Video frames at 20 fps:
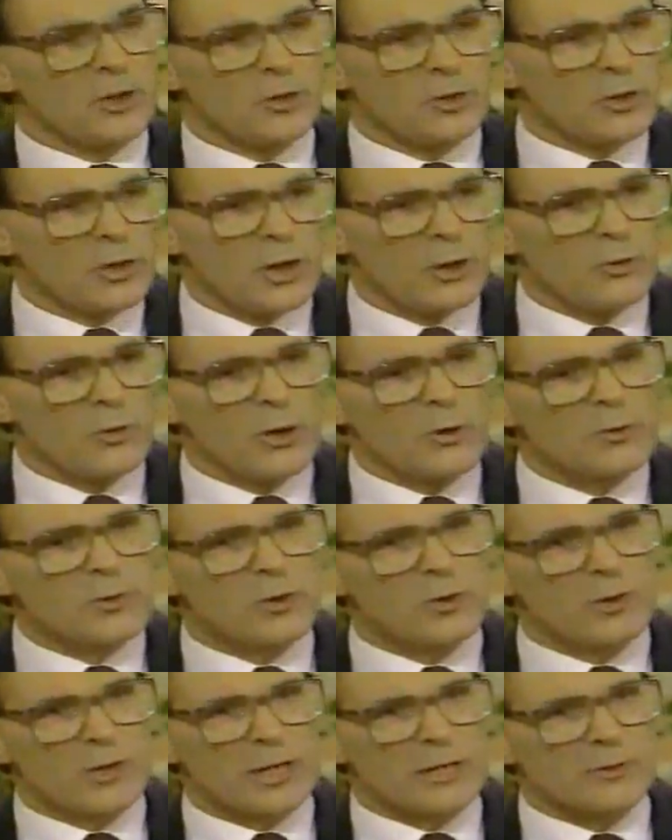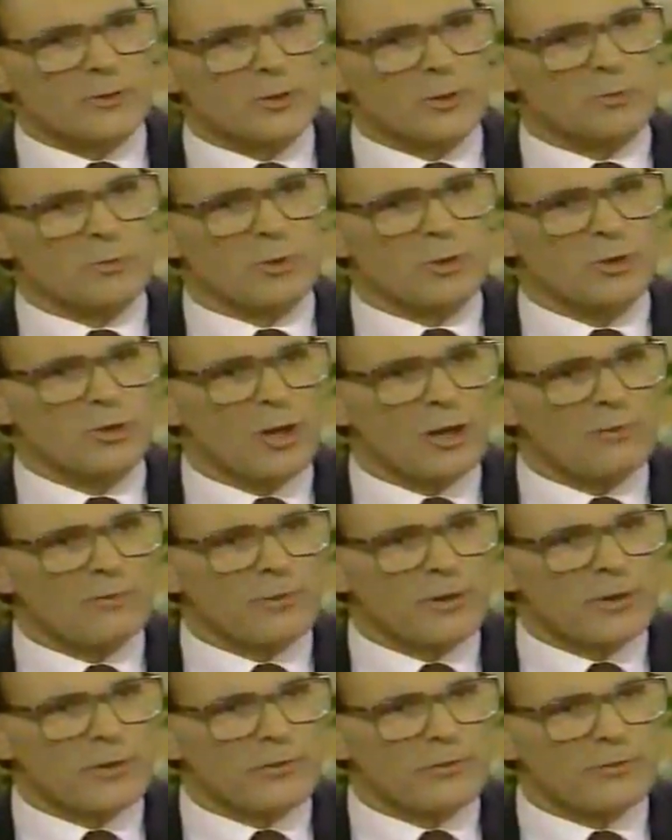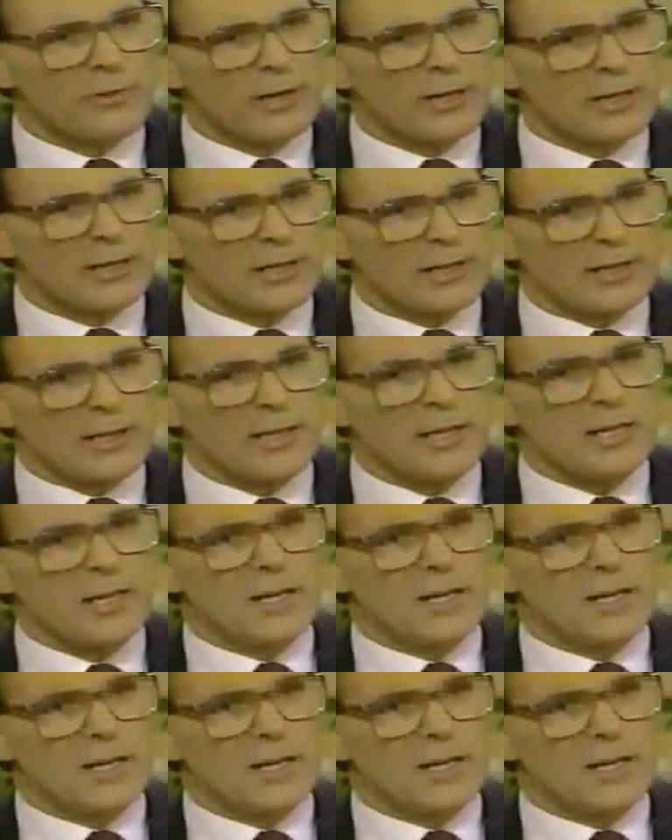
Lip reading: you know, those Orientals were not very friendly.